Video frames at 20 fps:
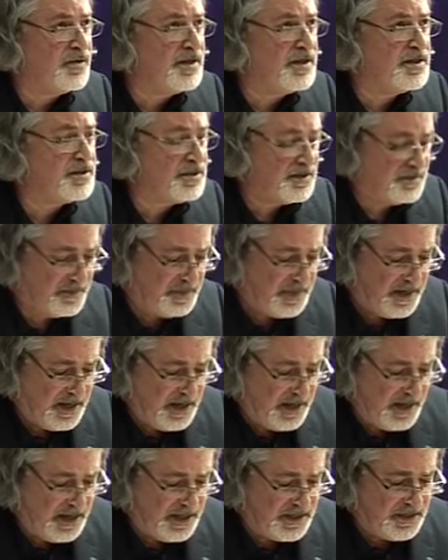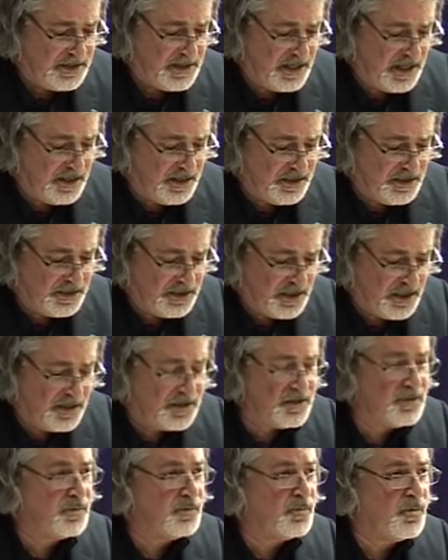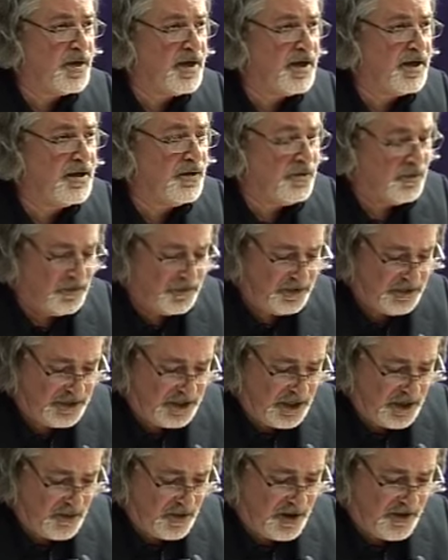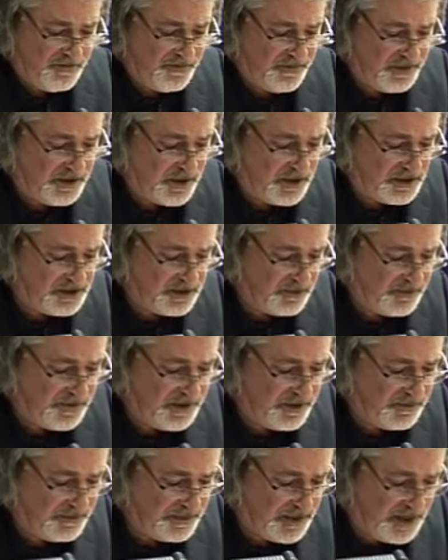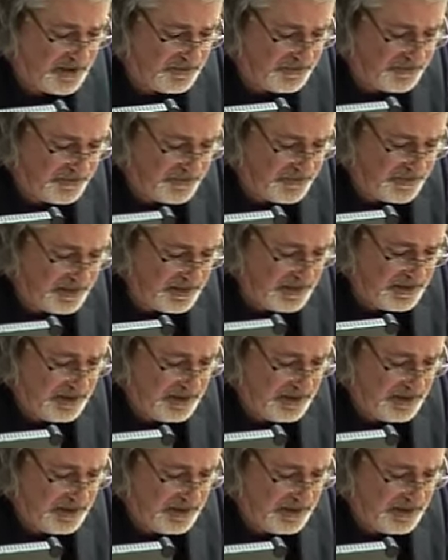reason is in a certain way also a philosophy of life.